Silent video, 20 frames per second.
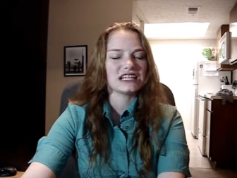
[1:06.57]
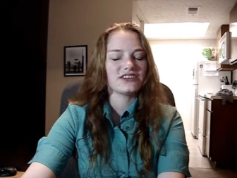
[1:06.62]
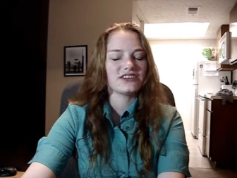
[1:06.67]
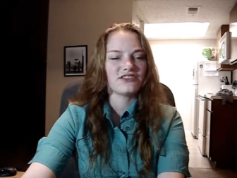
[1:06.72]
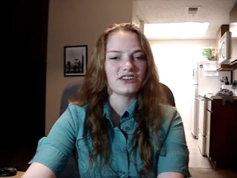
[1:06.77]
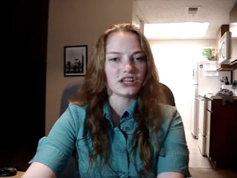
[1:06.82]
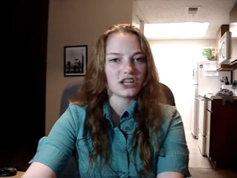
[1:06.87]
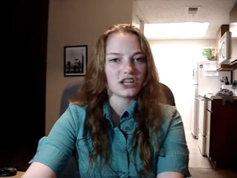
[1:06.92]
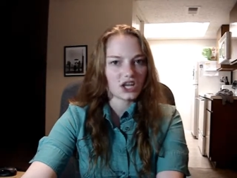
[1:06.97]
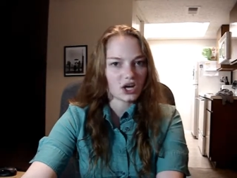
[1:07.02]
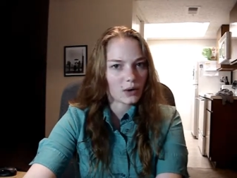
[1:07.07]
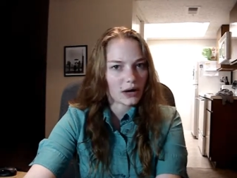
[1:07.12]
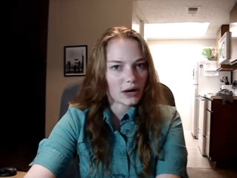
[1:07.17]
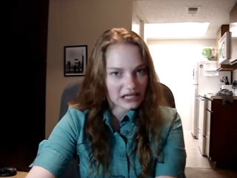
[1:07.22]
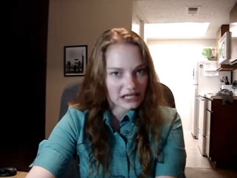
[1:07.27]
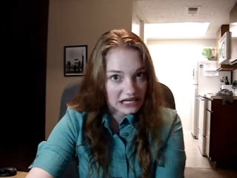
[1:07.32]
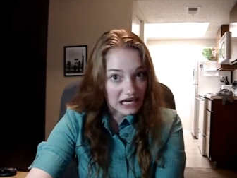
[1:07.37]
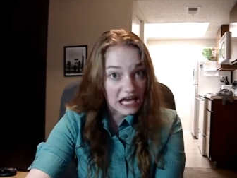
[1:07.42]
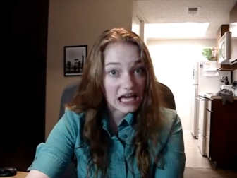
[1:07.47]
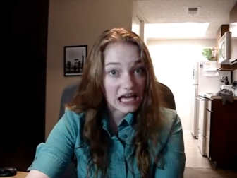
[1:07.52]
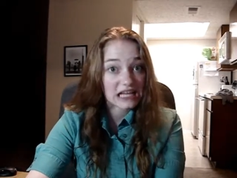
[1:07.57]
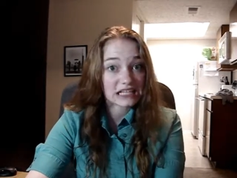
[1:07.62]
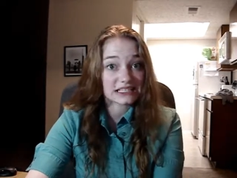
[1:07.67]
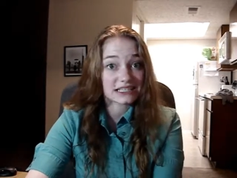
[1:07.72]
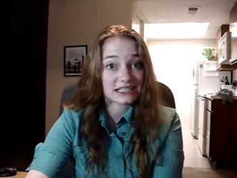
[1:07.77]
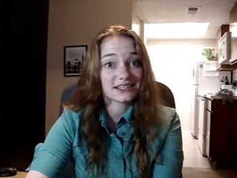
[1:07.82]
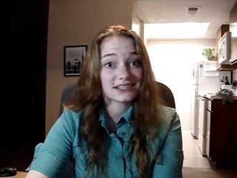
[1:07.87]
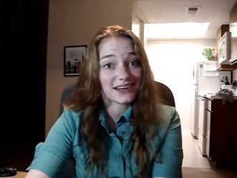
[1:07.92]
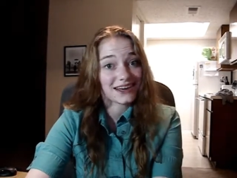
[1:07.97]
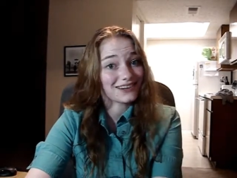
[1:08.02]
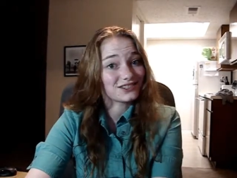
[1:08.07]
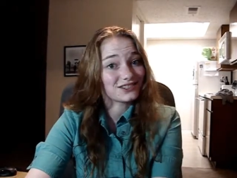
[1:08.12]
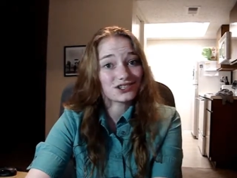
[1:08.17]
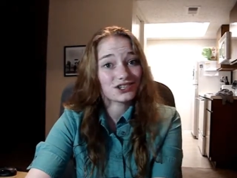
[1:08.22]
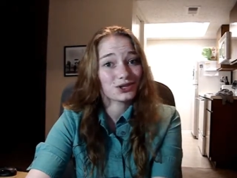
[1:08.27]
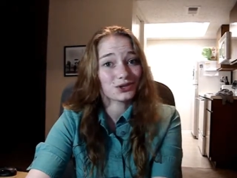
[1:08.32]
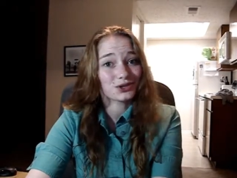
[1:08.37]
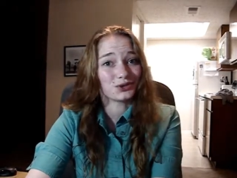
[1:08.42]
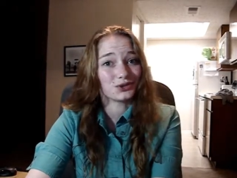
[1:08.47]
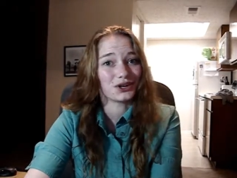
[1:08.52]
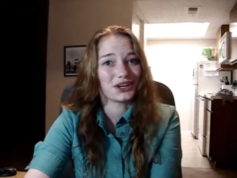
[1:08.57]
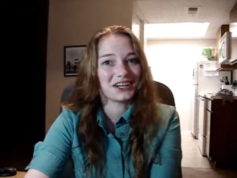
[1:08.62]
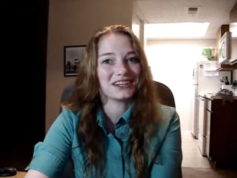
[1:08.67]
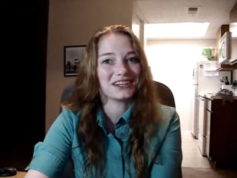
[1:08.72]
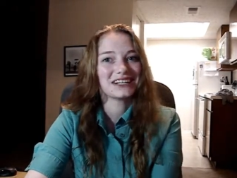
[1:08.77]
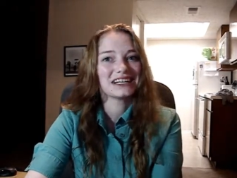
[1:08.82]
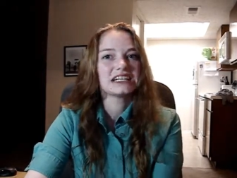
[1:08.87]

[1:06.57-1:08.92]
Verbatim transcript: even though I can't stand children.